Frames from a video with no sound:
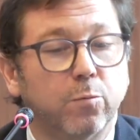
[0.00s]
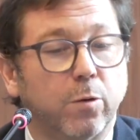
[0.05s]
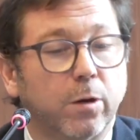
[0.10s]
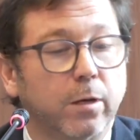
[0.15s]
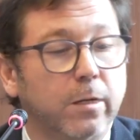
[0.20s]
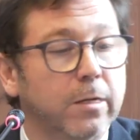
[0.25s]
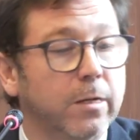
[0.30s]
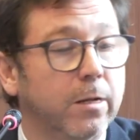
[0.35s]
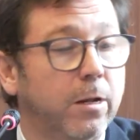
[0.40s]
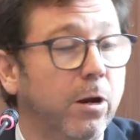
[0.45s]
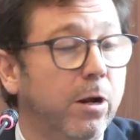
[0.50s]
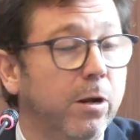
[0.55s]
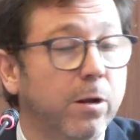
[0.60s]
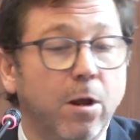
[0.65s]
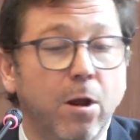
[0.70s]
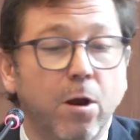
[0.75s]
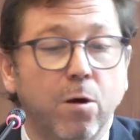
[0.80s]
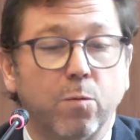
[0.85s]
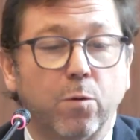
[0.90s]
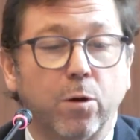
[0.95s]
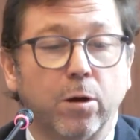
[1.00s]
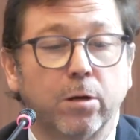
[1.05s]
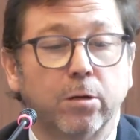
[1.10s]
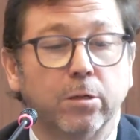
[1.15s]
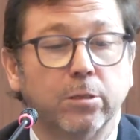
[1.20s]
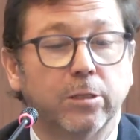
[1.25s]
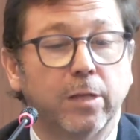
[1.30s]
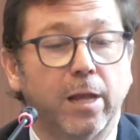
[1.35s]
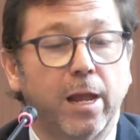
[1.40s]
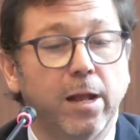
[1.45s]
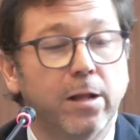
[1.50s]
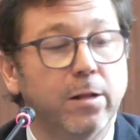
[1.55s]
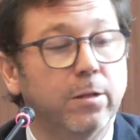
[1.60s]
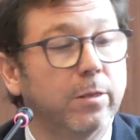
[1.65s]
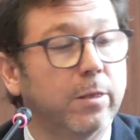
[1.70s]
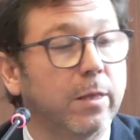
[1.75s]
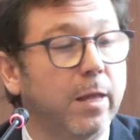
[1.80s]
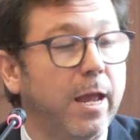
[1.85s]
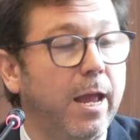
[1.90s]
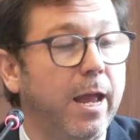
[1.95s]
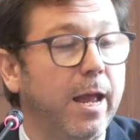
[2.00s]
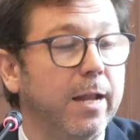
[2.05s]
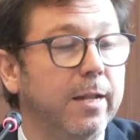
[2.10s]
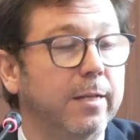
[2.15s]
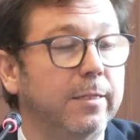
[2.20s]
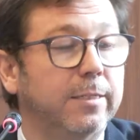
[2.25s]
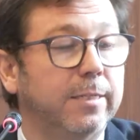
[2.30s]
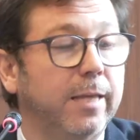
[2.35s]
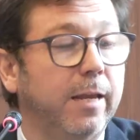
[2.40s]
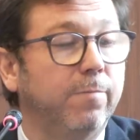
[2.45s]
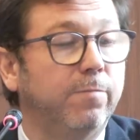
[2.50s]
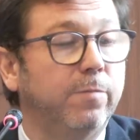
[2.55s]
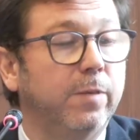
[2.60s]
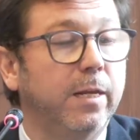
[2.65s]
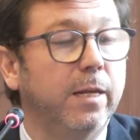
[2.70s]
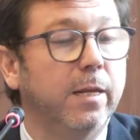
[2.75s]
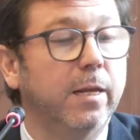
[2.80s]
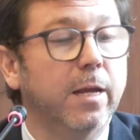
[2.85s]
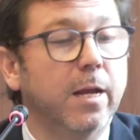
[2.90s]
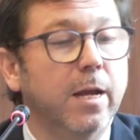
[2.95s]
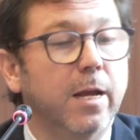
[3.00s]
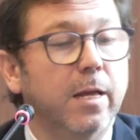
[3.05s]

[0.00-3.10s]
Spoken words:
workers' health and safety,